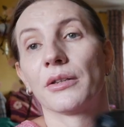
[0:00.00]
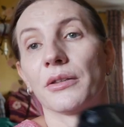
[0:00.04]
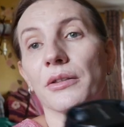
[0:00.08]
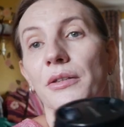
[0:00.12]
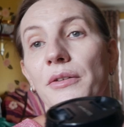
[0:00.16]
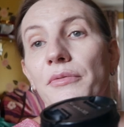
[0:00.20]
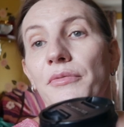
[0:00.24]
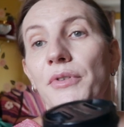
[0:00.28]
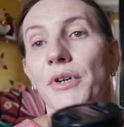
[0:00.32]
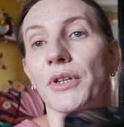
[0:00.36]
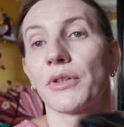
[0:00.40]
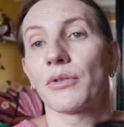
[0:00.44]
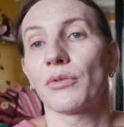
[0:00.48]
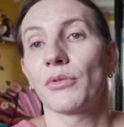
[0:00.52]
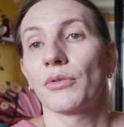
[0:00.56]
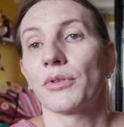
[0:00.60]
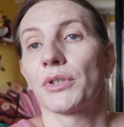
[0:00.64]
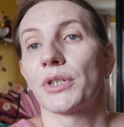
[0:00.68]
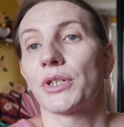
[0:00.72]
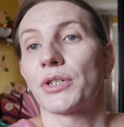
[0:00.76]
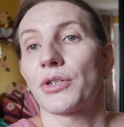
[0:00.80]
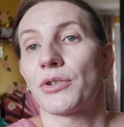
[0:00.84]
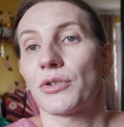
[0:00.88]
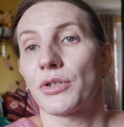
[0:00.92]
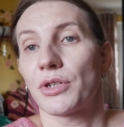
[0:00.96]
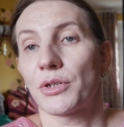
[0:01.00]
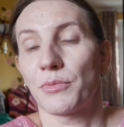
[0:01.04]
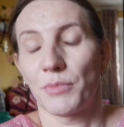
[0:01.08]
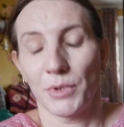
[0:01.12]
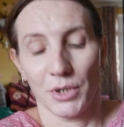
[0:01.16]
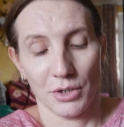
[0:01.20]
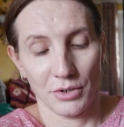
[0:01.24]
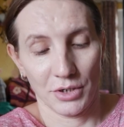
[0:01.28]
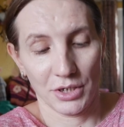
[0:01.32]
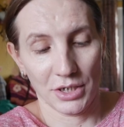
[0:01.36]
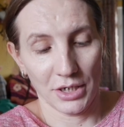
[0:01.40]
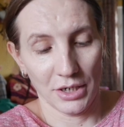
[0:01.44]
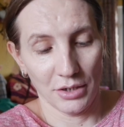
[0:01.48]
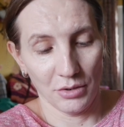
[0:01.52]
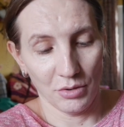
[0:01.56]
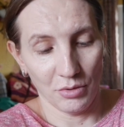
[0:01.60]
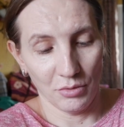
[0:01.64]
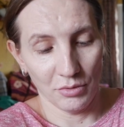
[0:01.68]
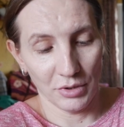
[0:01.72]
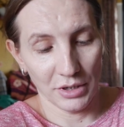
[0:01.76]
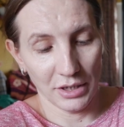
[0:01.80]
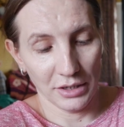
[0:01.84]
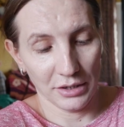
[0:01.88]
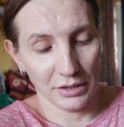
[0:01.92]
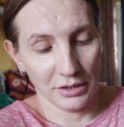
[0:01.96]
different conditions, because I
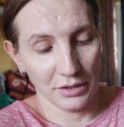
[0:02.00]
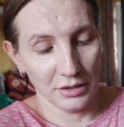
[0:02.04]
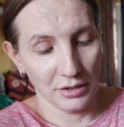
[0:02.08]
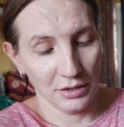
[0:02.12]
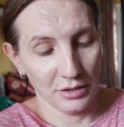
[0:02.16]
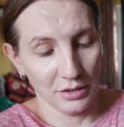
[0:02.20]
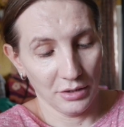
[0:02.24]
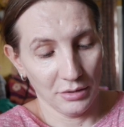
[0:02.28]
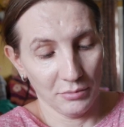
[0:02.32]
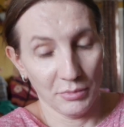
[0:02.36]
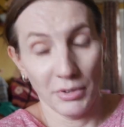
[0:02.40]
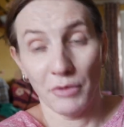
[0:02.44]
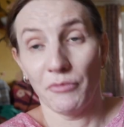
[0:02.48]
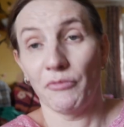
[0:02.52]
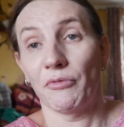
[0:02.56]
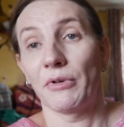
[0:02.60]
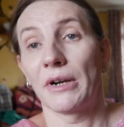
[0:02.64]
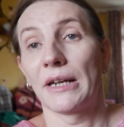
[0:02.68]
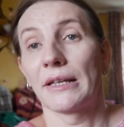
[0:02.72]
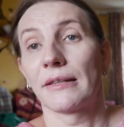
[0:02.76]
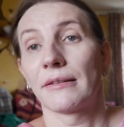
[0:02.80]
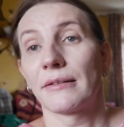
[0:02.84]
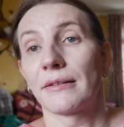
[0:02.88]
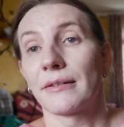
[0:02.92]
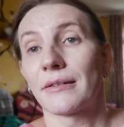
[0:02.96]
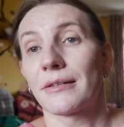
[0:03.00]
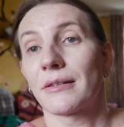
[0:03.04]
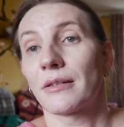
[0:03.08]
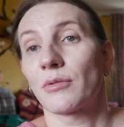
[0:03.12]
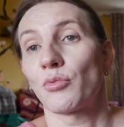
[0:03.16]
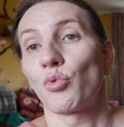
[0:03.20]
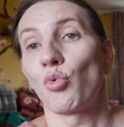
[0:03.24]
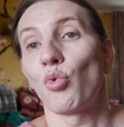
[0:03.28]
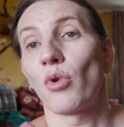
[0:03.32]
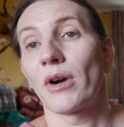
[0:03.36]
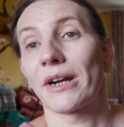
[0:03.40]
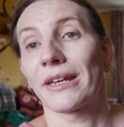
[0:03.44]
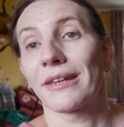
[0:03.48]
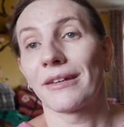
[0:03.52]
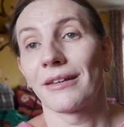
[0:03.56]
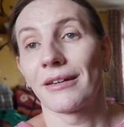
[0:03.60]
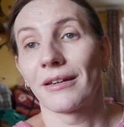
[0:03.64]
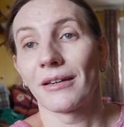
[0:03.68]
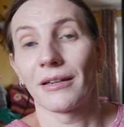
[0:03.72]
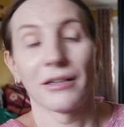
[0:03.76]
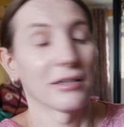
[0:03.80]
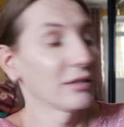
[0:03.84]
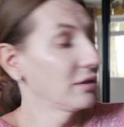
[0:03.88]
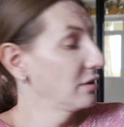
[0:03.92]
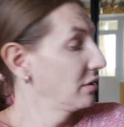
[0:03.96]
know that my friend is
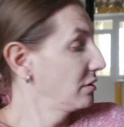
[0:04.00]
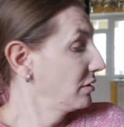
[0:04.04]
working